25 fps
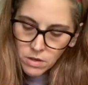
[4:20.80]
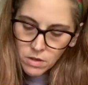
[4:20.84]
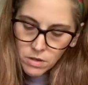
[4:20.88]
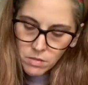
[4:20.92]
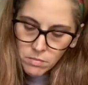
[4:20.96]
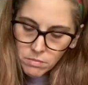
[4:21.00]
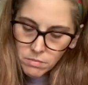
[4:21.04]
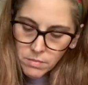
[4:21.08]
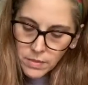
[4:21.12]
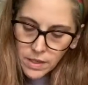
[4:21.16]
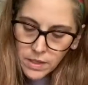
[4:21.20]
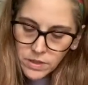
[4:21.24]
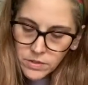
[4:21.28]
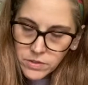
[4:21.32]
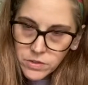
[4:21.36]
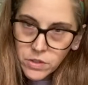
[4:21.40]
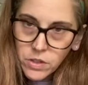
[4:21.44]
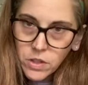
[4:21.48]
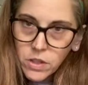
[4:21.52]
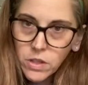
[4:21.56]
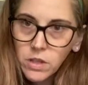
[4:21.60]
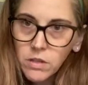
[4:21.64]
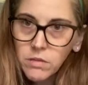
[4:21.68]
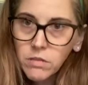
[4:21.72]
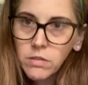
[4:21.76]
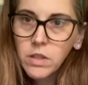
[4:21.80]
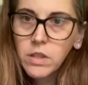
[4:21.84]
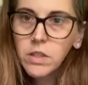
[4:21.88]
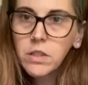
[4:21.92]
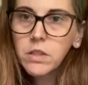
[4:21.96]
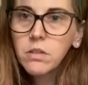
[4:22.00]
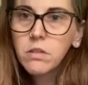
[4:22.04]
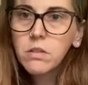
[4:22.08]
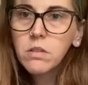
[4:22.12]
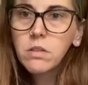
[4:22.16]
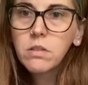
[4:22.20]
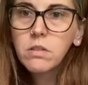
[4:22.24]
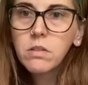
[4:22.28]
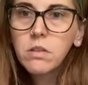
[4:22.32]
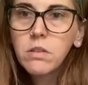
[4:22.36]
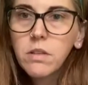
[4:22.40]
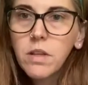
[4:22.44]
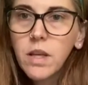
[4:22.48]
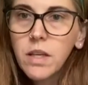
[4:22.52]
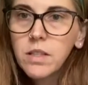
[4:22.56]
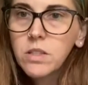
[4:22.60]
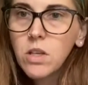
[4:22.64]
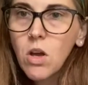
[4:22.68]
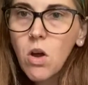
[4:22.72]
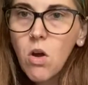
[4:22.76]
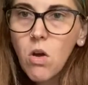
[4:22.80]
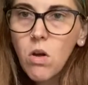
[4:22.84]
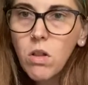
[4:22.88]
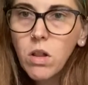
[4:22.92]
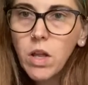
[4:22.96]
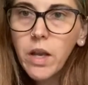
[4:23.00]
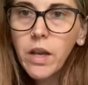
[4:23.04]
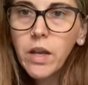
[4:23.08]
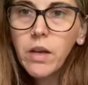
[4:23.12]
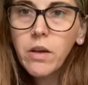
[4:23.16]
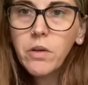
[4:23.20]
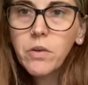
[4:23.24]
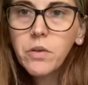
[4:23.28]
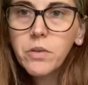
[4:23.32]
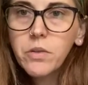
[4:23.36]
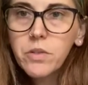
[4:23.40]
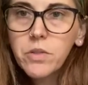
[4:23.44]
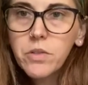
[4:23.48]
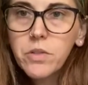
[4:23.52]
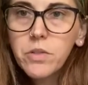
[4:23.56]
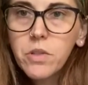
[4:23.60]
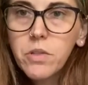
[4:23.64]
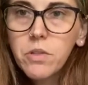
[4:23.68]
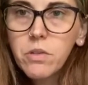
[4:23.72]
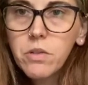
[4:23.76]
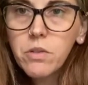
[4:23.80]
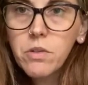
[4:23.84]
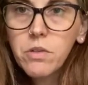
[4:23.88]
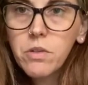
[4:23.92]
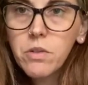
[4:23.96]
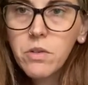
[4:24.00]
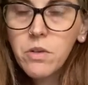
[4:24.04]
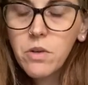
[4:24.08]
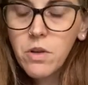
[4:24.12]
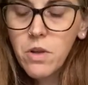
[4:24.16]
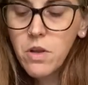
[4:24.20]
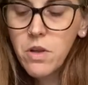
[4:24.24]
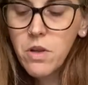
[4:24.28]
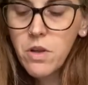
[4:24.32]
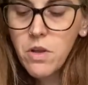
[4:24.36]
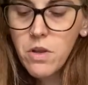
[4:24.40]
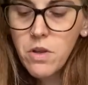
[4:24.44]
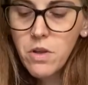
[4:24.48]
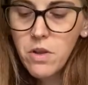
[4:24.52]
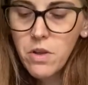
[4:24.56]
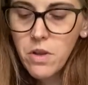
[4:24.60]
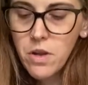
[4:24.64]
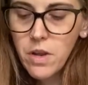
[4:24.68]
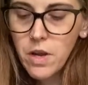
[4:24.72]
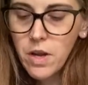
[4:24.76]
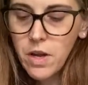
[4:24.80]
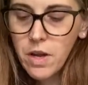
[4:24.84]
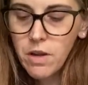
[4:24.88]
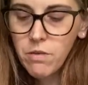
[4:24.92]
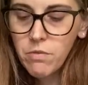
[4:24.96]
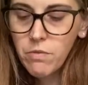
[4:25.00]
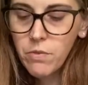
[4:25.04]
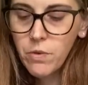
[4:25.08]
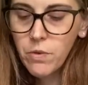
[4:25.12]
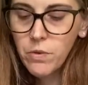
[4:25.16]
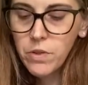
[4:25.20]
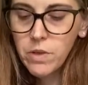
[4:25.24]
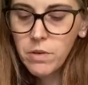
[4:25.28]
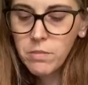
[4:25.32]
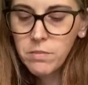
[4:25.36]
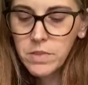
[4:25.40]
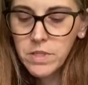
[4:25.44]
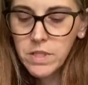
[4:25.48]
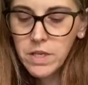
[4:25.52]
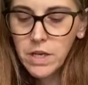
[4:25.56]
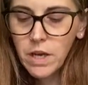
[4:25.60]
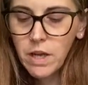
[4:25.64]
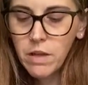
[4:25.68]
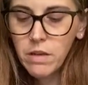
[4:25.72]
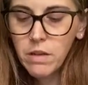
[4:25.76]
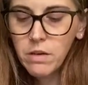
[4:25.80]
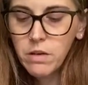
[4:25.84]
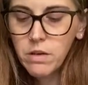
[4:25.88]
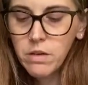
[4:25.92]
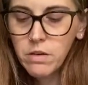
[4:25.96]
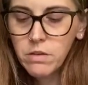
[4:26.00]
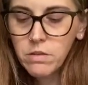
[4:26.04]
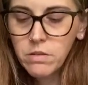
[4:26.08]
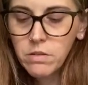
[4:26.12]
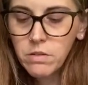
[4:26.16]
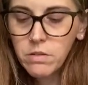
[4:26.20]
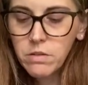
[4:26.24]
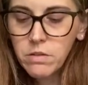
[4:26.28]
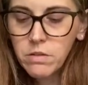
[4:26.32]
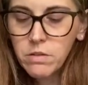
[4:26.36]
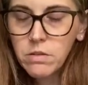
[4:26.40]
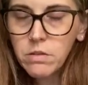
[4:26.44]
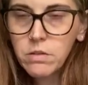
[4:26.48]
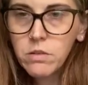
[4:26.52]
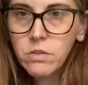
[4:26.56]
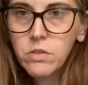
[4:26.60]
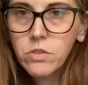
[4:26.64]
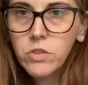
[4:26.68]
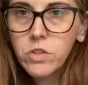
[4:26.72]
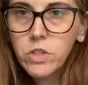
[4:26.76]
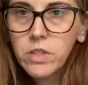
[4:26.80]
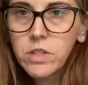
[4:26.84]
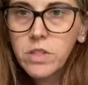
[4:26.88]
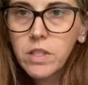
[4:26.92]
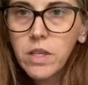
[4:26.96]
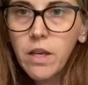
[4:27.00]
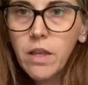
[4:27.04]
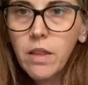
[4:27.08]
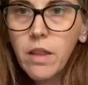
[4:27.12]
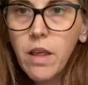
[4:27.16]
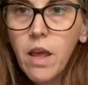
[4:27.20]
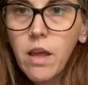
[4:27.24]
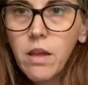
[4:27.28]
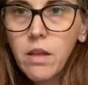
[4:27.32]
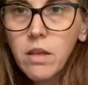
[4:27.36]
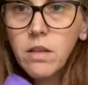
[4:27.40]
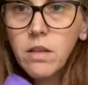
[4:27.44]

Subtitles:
Make a circle of glue. That's all I used. And I fold them together, just like that.